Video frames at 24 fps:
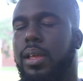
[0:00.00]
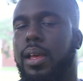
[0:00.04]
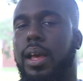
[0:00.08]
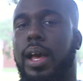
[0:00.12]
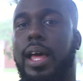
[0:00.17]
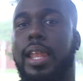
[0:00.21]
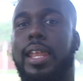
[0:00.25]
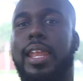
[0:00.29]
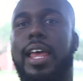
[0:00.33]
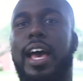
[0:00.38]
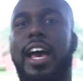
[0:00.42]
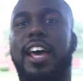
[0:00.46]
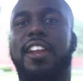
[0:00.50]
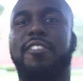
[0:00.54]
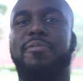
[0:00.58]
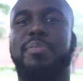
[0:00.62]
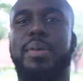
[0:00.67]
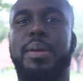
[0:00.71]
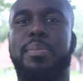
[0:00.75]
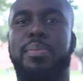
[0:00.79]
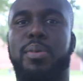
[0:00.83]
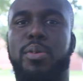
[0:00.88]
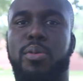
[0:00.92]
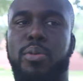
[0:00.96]
a lot of
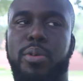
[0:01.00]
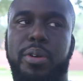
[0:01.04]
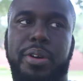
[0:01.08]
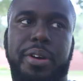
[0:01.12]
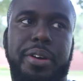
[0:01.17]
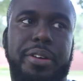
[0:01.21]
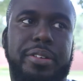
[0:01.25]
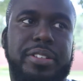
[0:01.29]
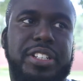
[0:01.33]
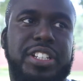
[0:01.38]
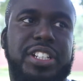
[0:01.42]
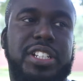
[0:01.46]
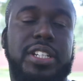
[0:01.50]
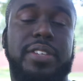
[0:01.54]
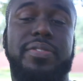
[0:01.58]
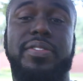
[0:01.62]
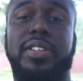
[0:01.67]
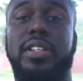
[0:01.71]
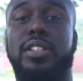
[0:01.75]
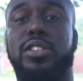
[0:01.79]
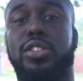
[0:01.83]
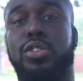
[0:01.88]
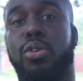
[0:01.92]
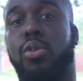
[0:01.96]
people were
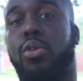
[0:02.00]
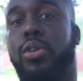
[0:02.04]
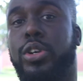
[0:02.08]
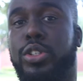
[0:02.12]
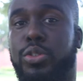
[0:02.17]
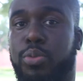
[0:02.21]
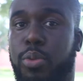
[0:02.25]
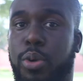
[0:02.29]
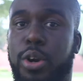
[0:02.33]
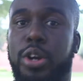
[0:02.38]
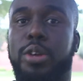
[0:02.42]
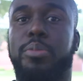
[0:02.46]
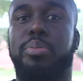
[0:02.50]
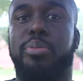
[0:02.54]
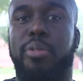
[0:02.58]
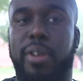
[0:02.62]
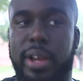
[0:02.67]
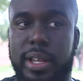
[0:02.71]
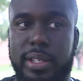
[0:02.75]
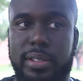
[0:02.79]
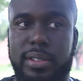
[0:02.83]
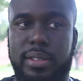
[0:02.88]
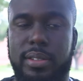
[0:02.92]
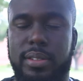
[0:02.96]
shifting towards
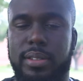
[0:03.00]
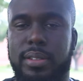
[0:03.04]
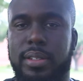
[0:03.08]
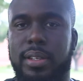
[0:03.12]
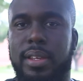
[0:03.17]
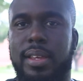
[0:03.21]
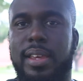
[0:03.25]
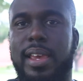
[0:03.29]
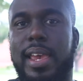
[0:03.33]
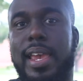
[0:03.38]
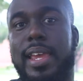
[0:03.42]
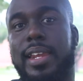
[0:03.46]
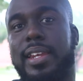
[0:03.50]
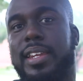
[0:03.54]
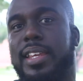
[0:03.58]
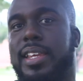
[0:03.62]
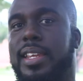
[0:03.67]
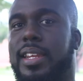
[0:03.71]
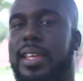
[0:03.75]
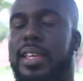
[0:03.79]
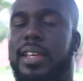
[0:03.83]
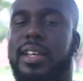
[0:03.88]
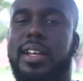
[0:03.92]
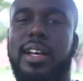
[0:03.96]
WordPress and
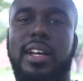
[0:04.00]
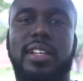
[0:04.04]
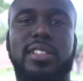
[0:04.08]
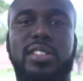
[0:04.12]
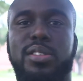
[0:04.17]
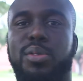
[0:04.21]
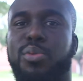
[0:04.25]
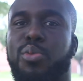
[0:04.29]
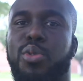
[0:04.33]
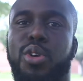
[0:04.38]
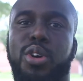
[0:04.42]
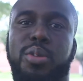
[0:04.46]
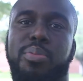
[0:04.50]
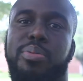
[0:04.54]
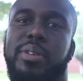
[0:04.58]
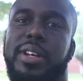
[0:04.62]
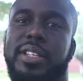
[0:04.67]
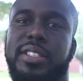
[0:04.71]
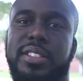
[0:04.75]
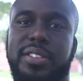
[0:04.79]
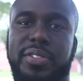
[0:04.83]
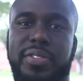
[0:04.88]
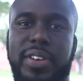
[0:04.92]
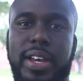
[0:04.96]
needing custom
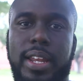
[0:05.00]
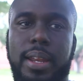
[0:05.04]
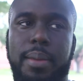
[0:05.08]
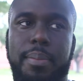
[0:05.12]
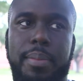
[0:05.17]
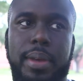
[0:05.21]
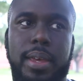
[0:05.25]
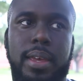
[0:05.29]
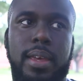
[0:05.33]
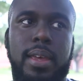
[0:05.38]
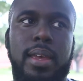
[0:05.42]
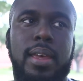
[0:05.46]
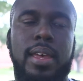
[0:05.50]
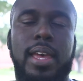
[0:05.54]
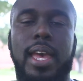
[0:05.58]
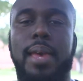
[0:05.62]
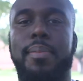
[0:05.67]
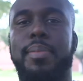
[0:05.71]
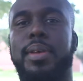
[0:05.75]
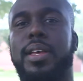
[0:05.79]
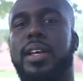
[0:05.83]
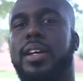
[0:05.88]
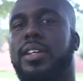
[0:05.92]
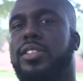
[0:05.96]
WordPress development.
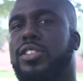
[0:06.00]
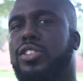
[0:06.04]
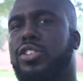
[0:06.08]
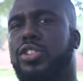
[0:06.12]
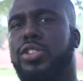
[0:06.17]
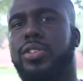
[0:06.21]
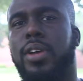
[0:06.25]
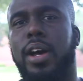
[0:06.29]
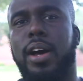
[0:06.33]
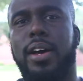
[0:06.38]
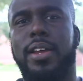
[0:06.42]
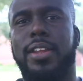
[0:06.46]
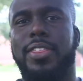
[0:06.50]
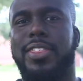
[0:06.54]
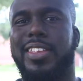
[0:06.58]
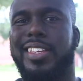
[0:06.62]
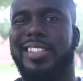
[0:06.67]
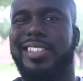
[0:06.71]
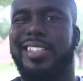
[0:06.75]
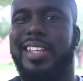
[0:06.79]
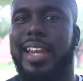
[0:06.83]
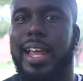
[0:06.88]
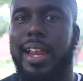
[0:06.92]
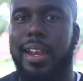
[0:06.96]
And because those are all the
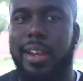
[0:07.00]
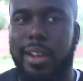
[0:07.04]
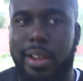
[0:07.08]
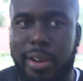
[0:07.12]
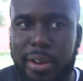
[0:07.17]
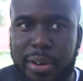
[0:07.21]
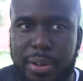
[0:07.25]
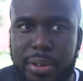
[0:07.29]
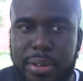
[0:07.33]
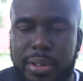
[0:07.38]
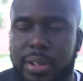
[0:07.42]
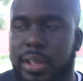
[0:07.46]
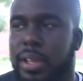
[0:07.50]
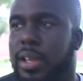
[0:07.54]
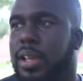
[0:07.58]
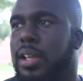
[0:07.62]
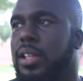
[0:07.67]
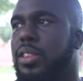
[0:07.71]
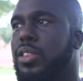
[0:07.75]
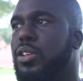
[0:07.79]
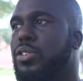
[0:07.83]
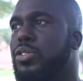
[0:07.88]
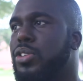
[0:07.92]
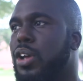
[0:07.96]
things that I learned,
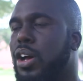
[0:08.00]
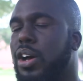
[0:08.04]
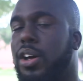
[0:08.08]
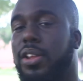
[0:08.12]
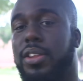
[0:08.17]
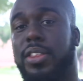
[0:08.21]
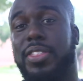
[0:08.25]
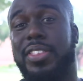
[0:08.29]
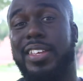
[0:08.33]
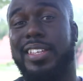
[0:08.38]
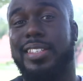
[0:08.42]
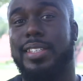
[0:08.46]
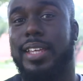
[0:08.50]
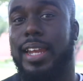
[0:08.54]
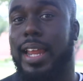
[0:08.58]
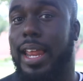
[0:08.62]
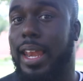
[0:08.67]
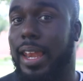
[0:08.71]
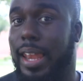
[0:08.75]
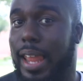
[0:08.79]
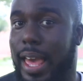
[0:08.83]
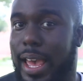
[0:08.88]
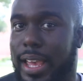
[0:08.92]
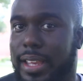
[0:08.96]
those are all the things that I
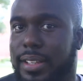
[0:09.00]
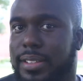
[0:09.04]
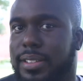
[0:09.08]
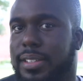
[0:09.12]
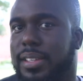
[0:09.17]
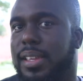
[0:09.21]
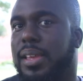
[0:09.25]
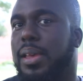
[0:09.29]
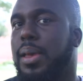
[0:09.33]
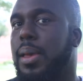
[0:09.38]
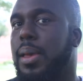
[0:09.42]
liked,